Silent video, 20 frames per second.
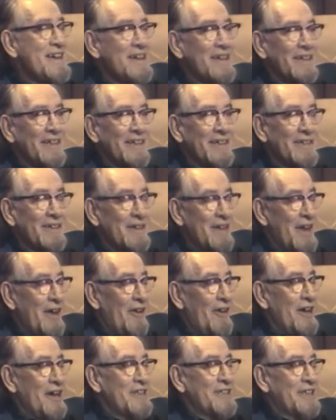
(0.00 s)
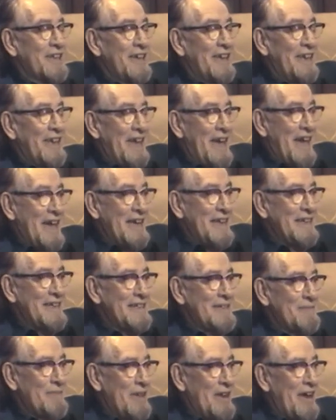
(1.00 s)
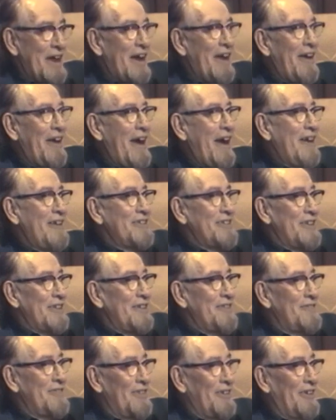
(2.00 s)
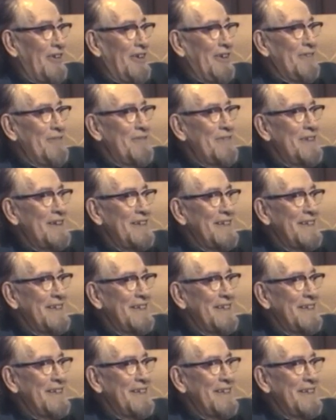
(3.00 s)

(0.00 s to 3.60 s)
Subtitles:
Harry Husky and I spent our hours on the floor